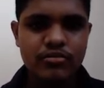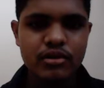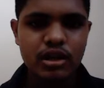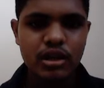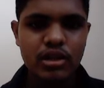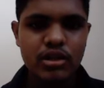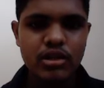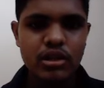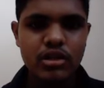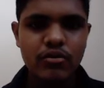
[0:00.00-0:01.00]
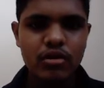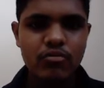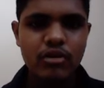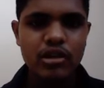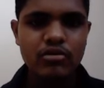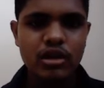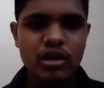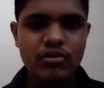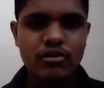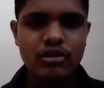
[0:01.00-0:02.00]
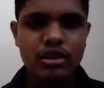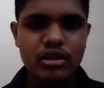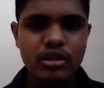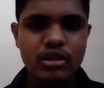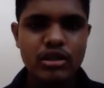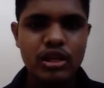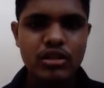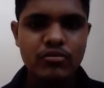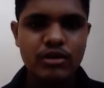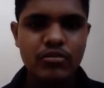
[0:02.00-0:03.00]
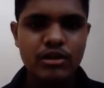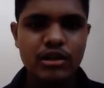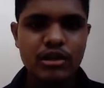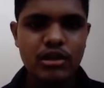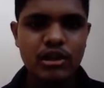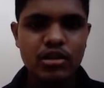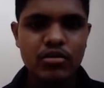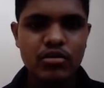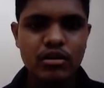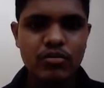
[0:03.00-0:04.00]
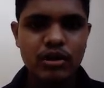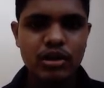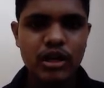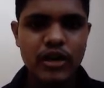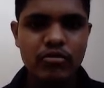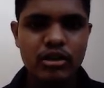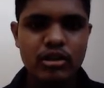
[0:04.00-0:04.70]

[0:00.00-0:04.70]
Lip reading: Again, these are the formulas we have used in this experiment for the calculation.